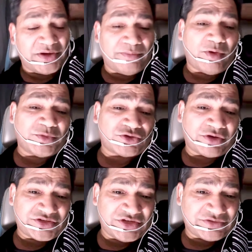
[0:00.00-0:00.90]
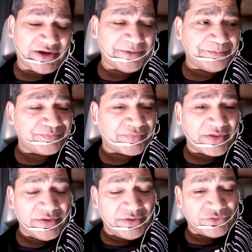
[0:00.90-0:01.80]
Bombay Stock Exchange, right?
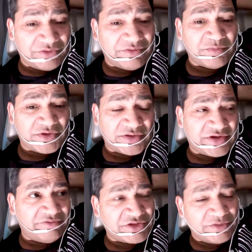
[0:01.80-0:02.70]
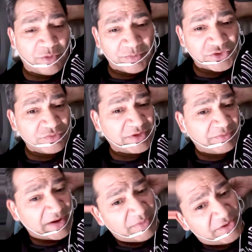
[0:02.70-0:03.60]
So if I'm investing in Bombay Stock, but
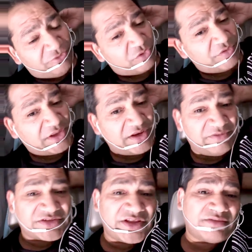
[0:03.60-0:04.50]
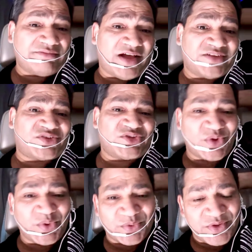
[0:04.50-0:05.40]
can my 401k invest there? Answer is
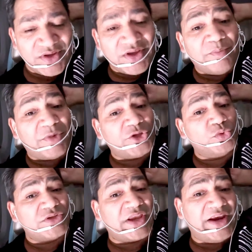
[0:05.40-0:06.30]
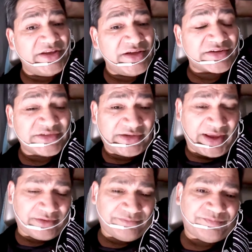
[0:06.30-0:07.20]
no. But using ADRs, it
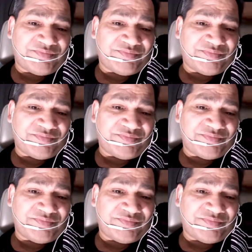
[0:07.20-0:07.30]
can.